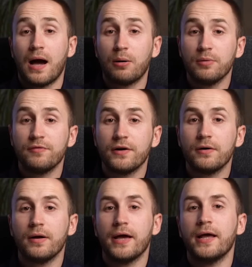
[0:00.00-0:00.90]

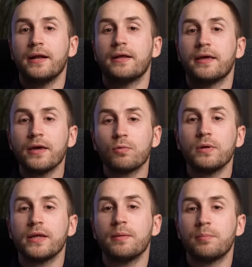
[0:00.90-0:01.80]
However, an
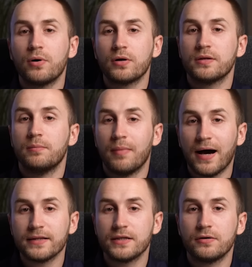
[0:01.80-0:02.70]
equally important
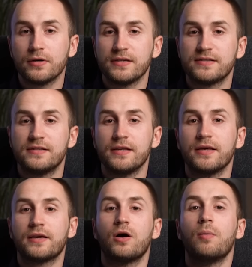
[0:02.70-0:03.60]
matter is
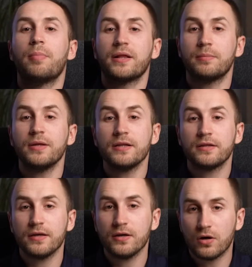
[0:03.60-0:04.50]
the
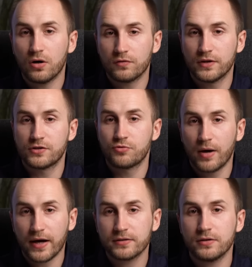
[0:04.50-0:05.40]
compatibility of the
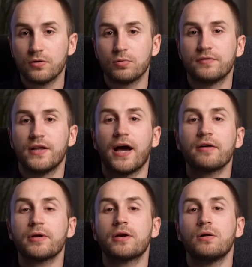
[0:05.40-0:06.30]
tractor with the
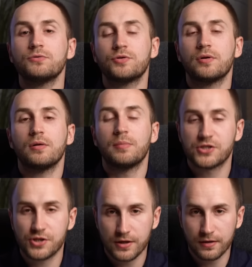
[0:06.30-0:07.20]
agricultural
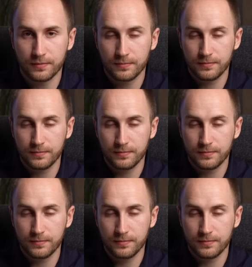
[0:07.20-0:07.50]
machine.